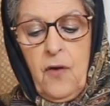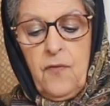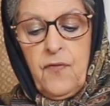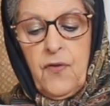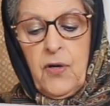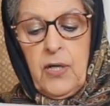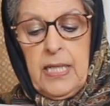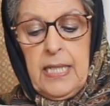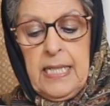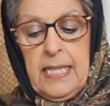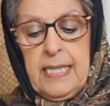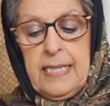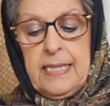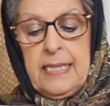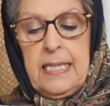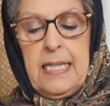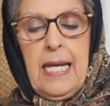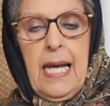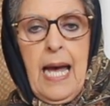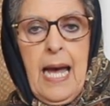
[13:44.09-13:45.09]
for
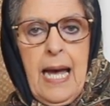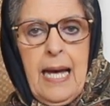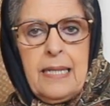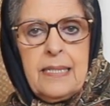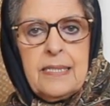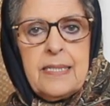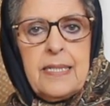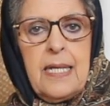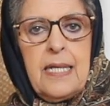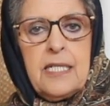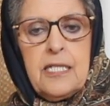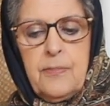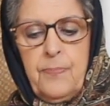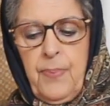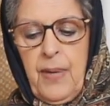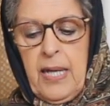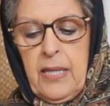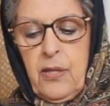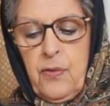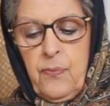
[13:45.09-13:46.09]
easy access
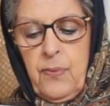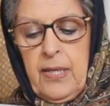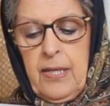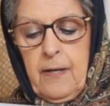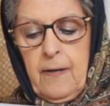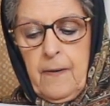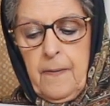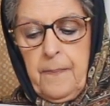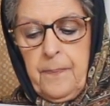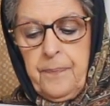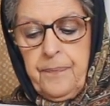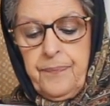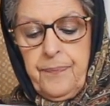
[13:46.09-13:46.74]
by the reader.